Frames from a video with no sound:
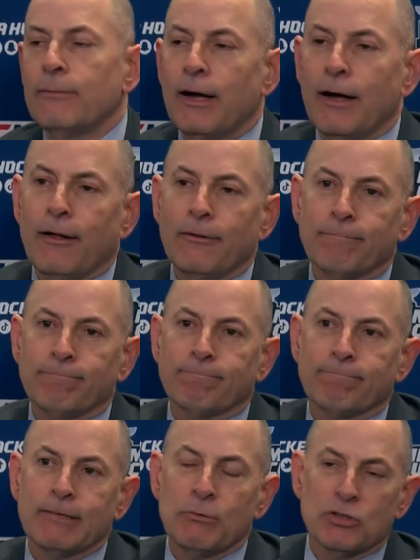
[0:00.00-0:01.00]
Well,
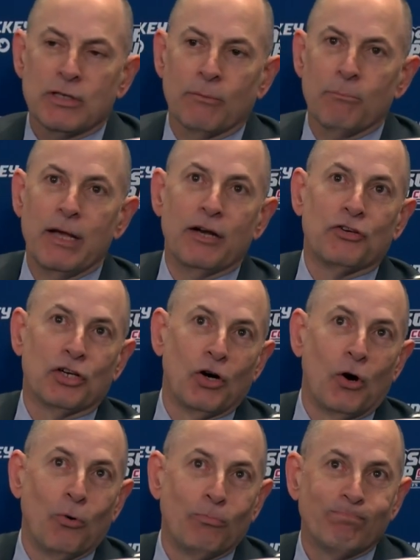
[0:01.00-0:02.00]
it was the minute to
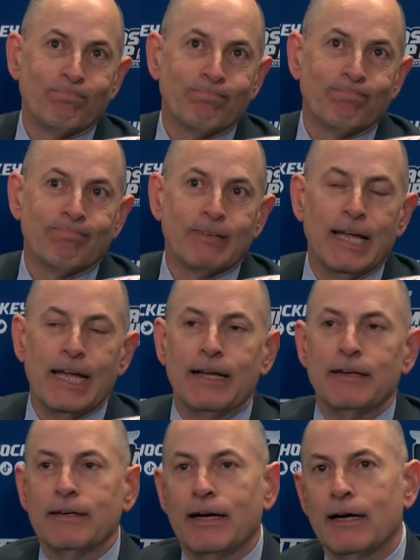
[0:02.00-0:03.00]
go,
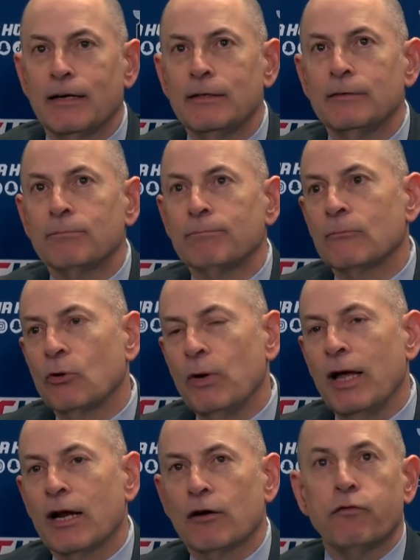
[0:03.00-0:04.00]
and
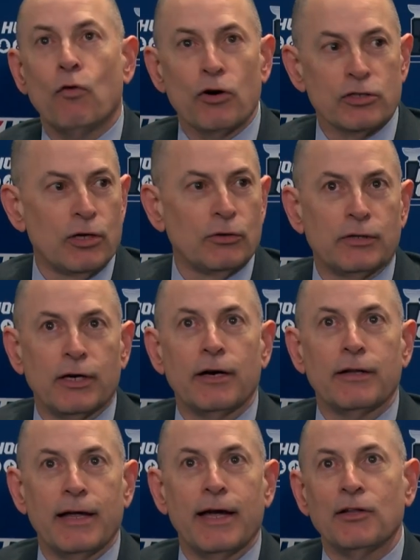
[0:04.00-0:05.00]
we had our fours out there,
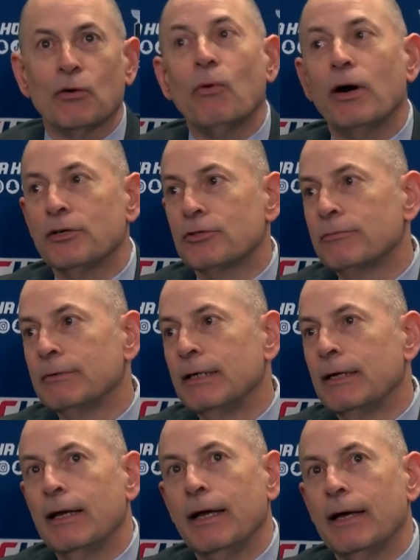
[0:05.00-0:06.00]
and they had their ones.
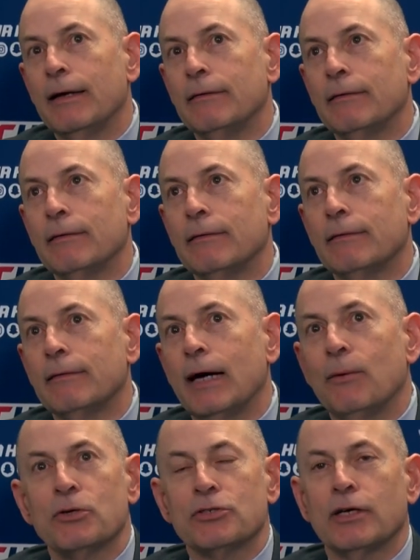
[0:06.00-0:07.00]
And
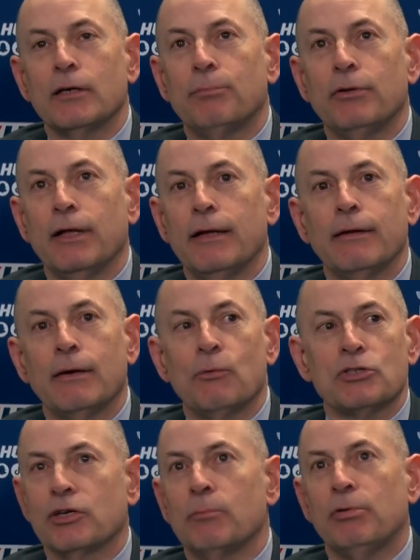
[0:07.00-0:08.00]
I wasn't gonna
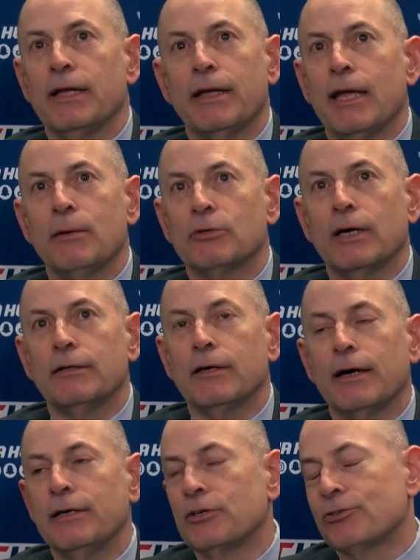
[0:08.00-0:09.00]
play games right
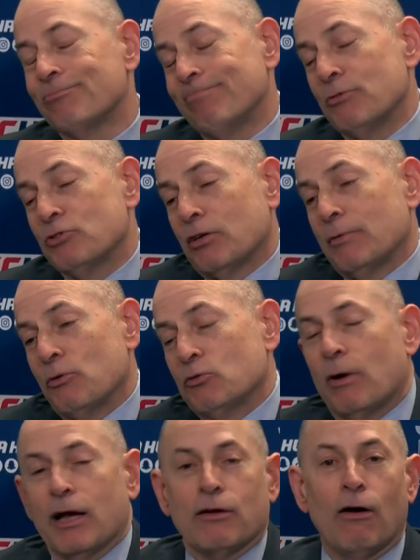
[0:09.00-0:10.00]
there. That was
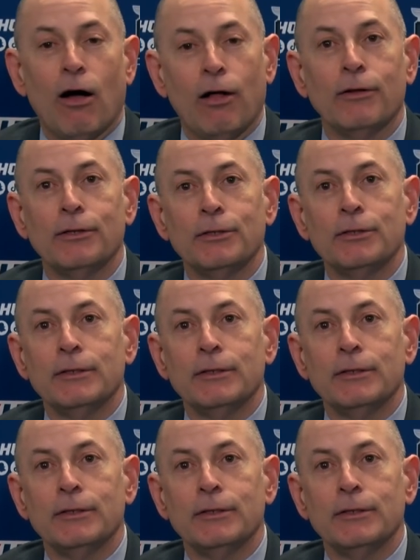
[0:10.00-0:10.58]
my call.